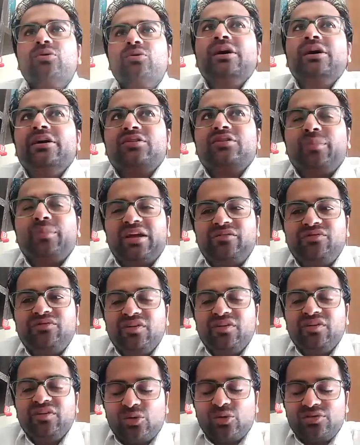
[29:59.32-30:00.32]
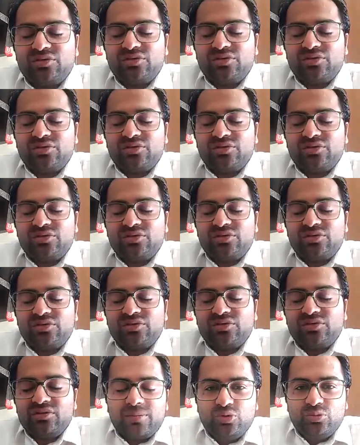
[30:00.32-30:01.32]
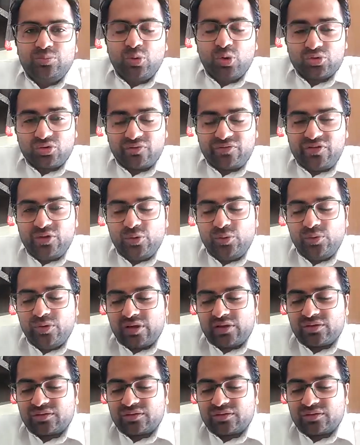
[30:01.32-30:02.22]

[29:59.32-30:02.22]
So my first question to both of you